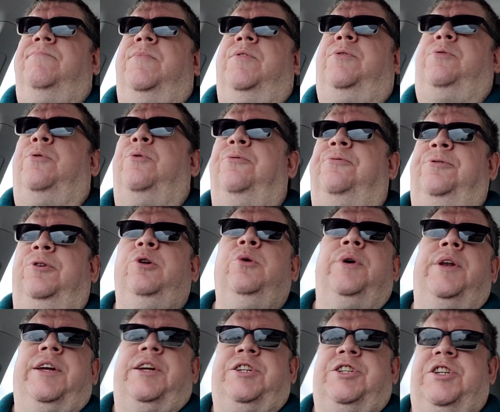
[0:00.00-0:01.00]
through
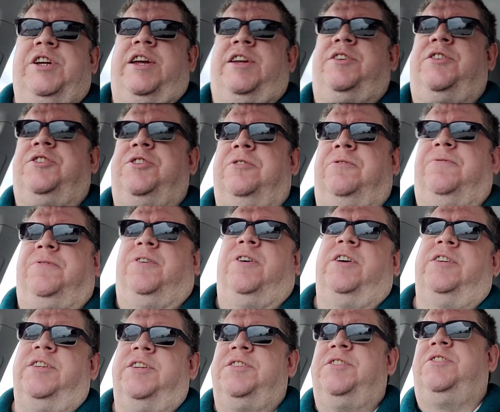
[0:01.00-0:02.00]
fluid exchange so
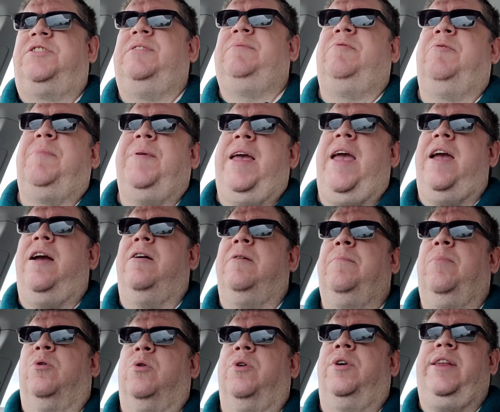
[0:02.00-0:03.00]
far. It doesn't seem to be
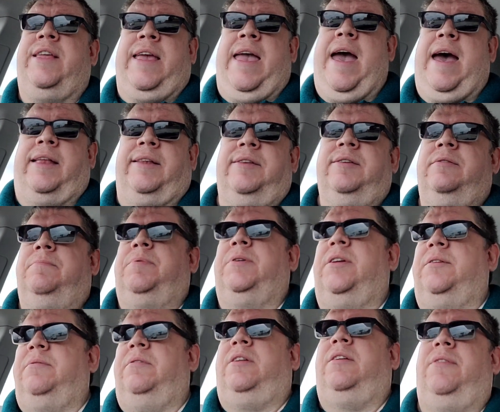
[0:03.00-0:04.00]
airborne yet,
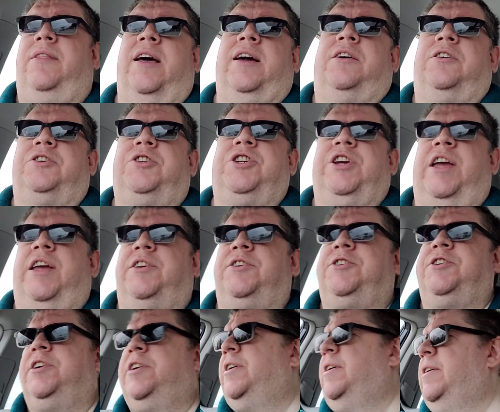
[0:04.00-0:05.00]
but that could change.